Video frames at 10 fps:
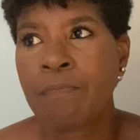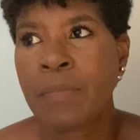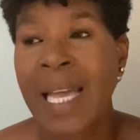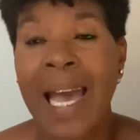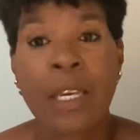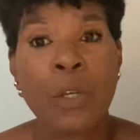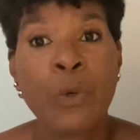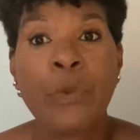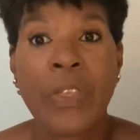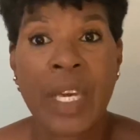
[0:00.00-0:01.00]
not
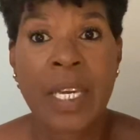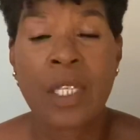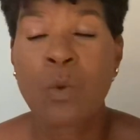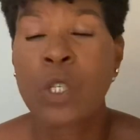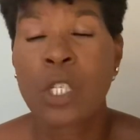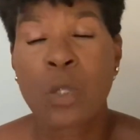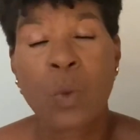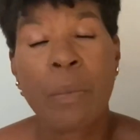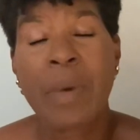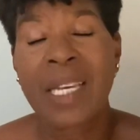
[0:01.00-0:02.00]
new things, which is
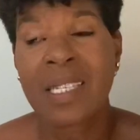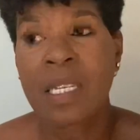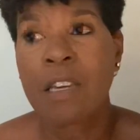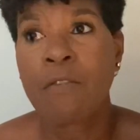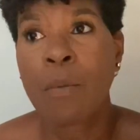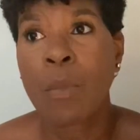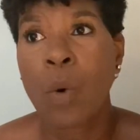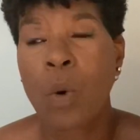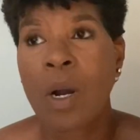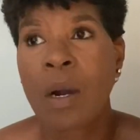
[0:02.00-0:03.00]
what makes it even
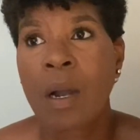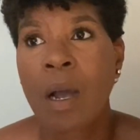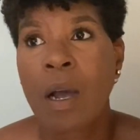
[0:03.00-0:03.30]
more,